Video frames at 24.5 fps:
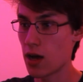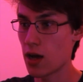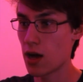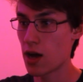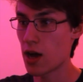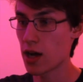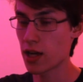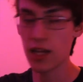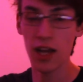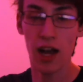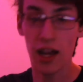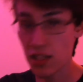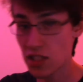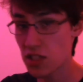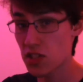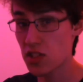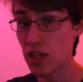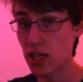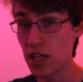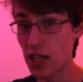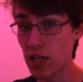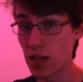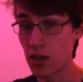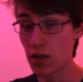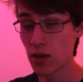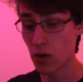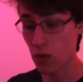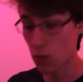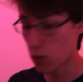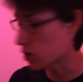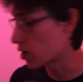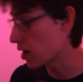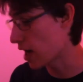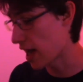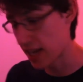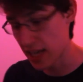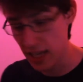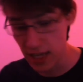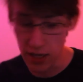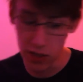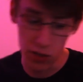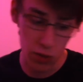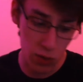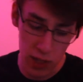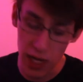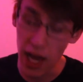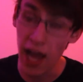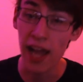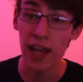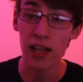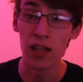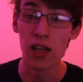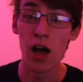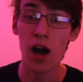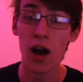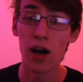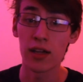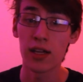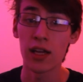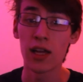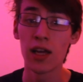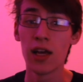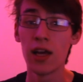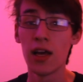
a cutscene or any other dialogue.